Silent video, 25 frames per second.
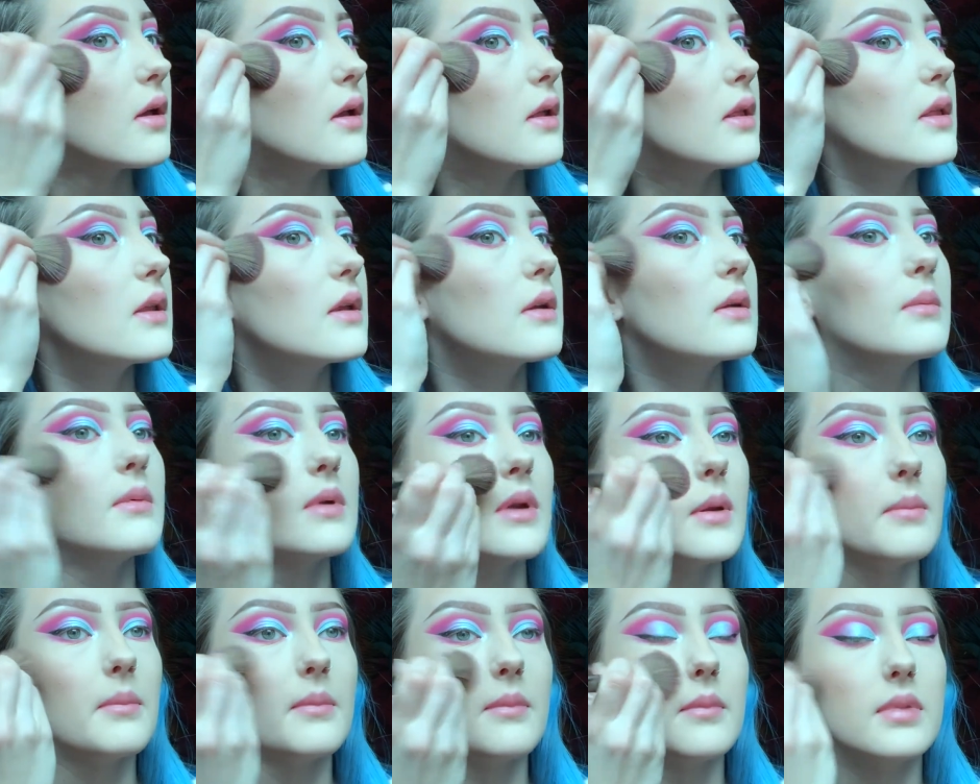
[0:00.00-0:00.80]
a little
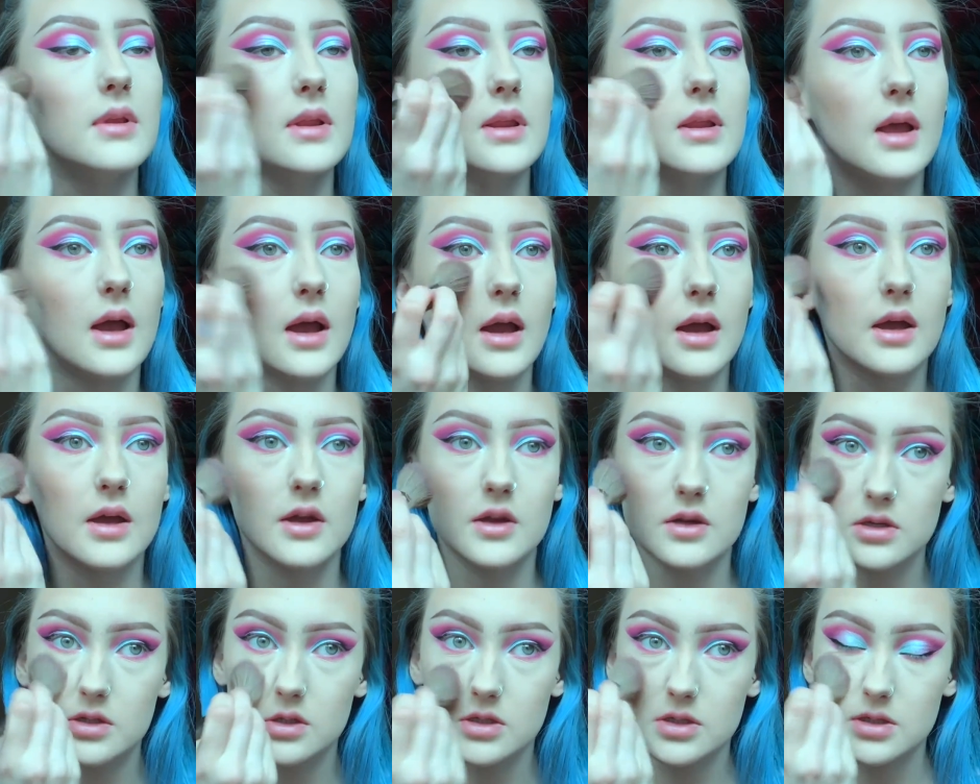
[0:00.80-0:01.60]
bit of
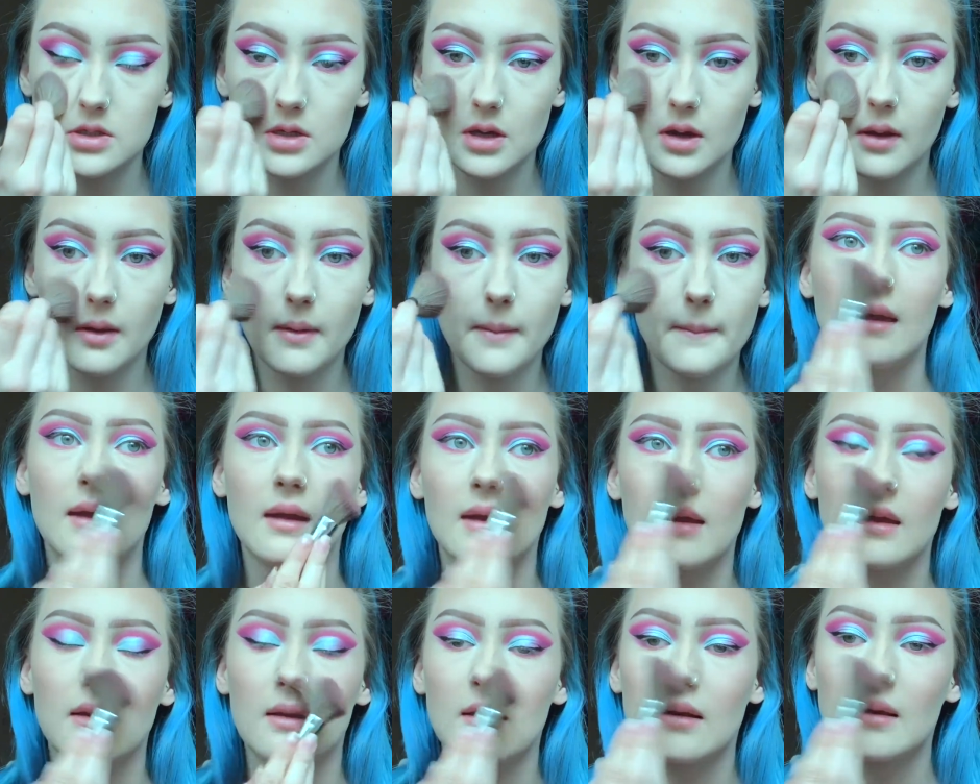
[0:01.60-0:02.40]
blush.
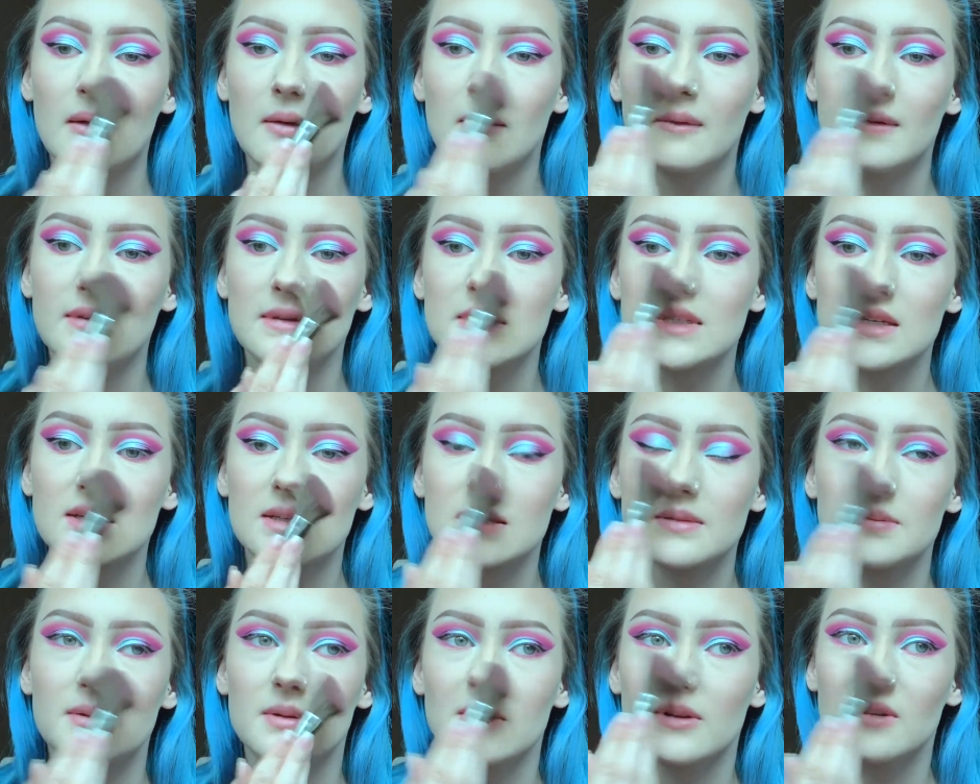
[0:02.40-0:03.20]
And I always like
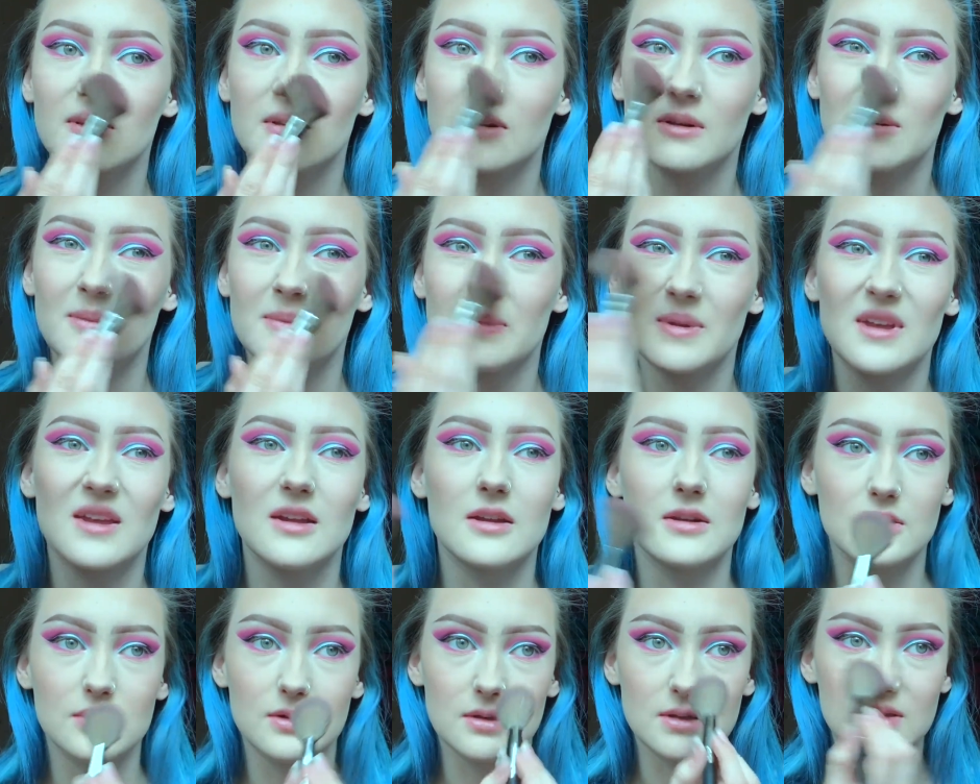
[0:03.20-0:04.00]
to put a little
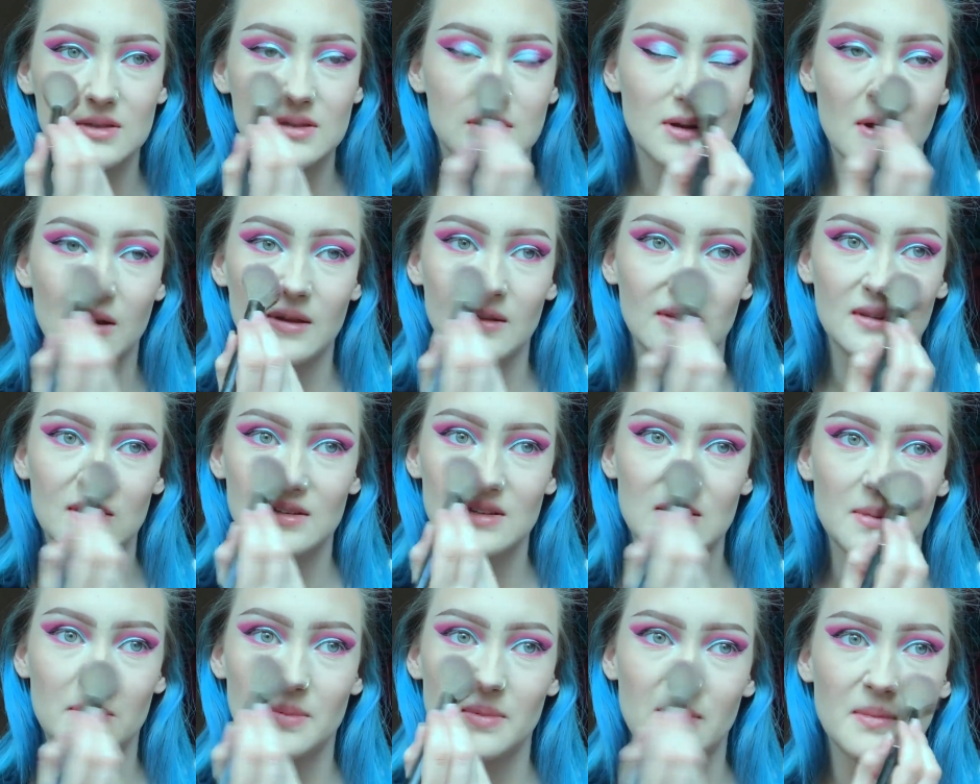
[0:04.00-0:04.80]
bit just on the
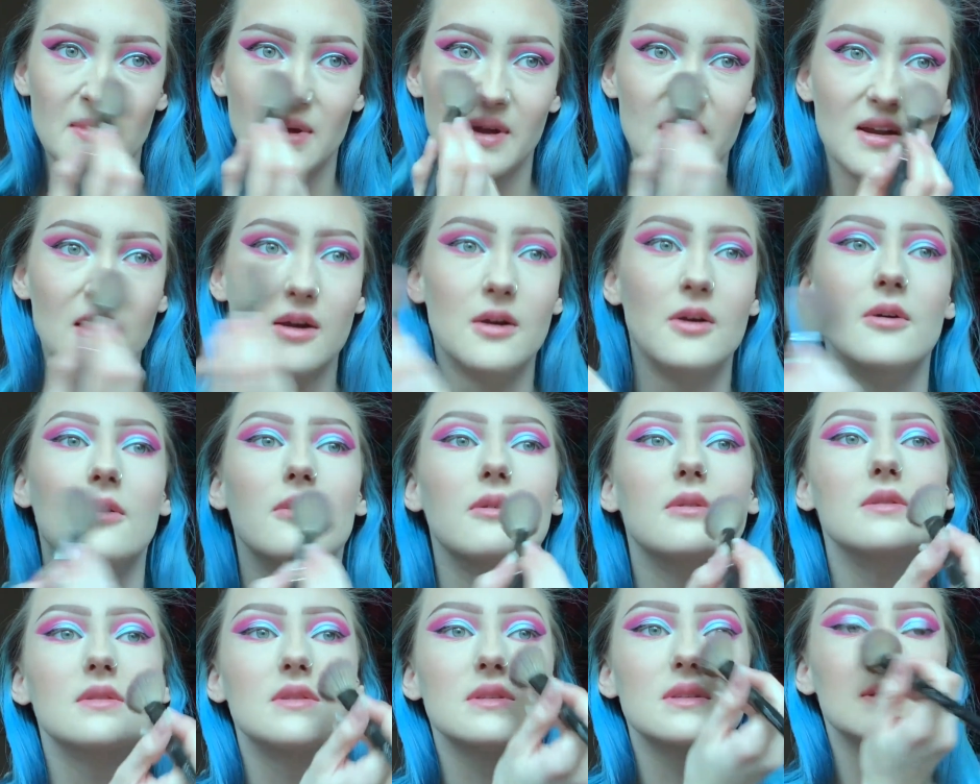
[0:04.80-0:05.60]
tip of my
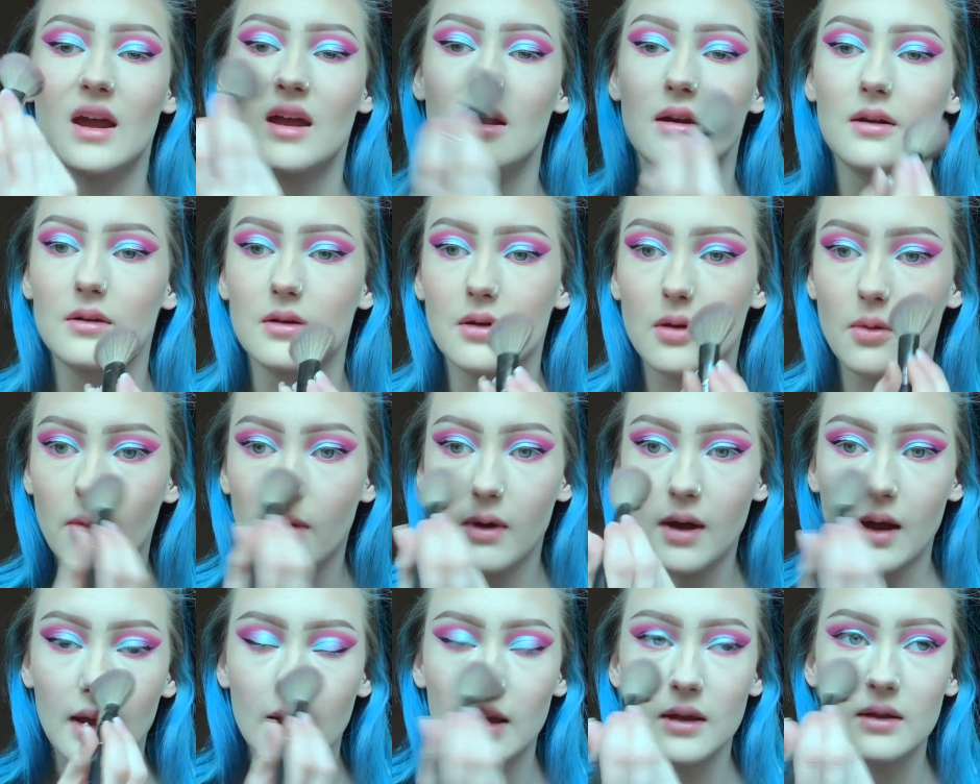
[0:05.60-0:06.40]
nose. I don't know
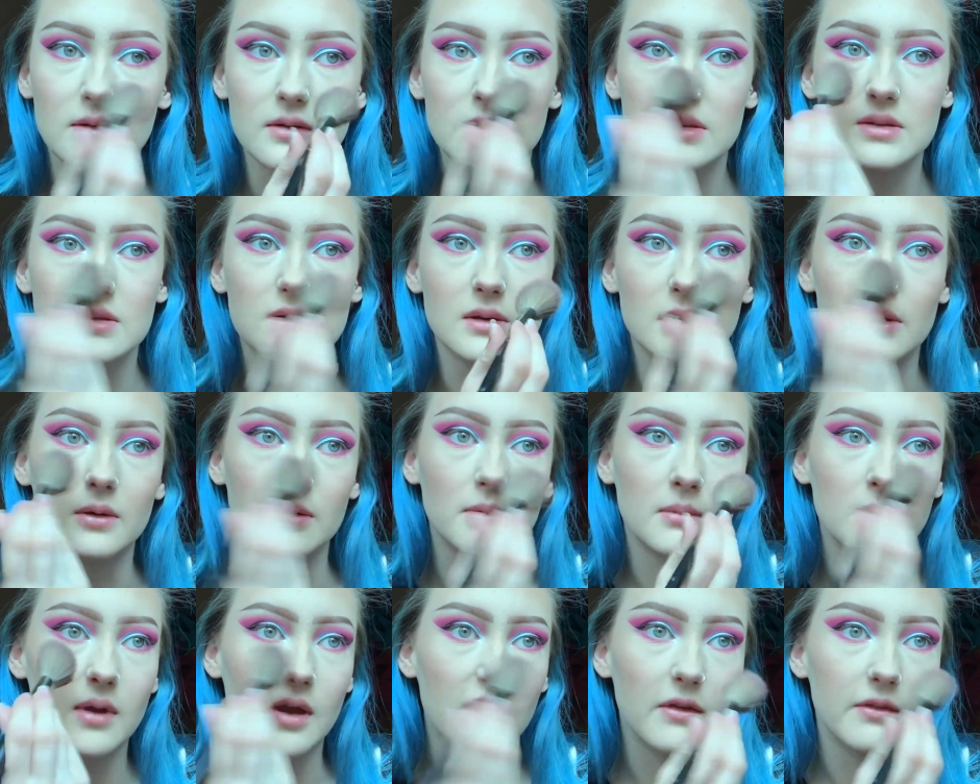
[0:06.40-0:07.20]
why, I just
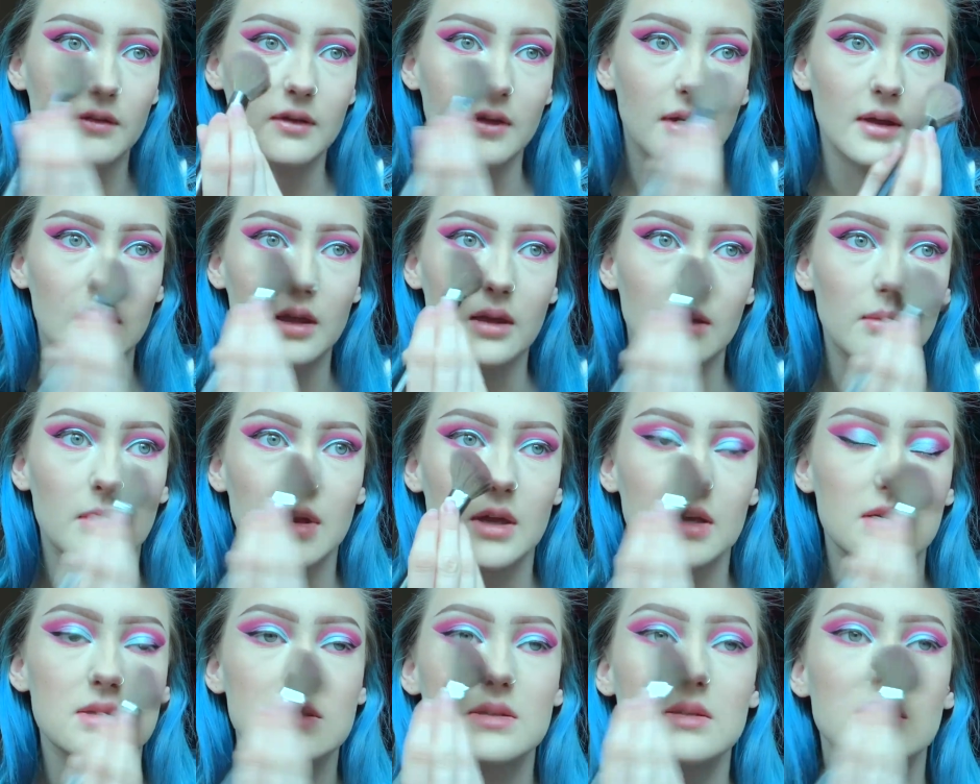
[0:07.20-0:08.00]
do. I feel like it
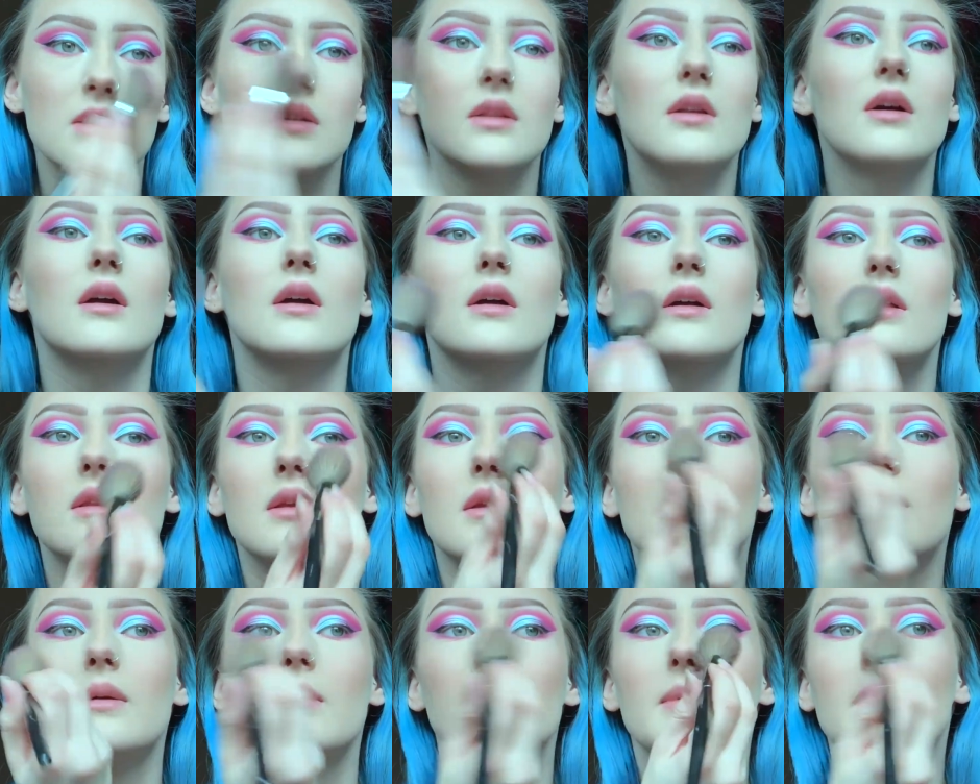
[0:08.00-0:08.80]
makes the look a
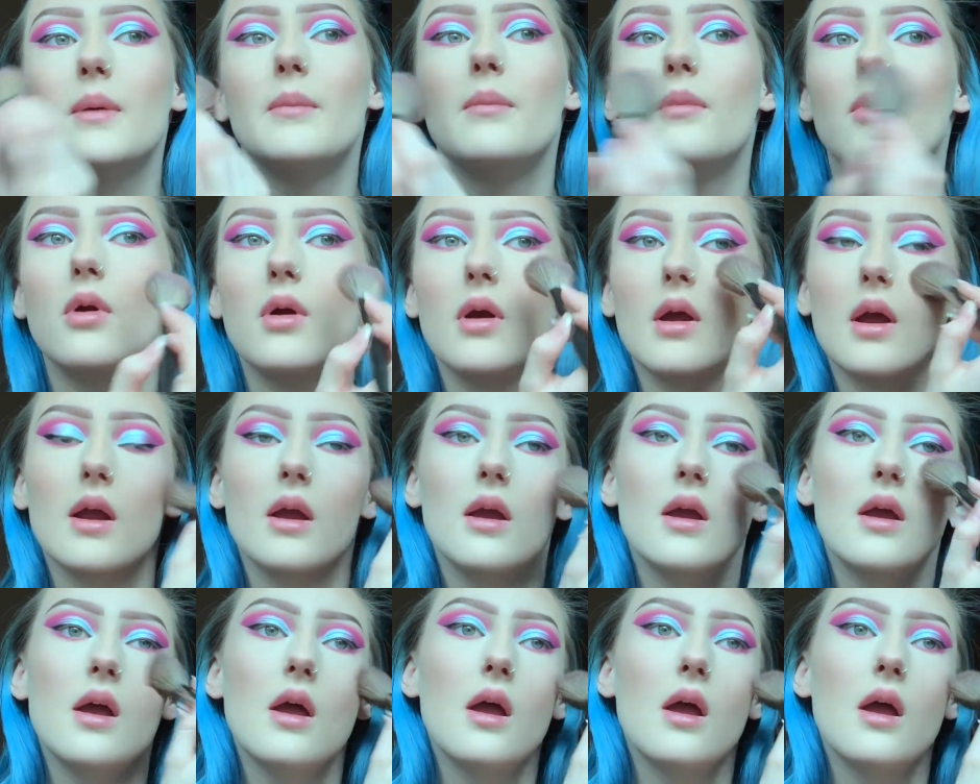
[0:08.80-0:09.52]
little bit more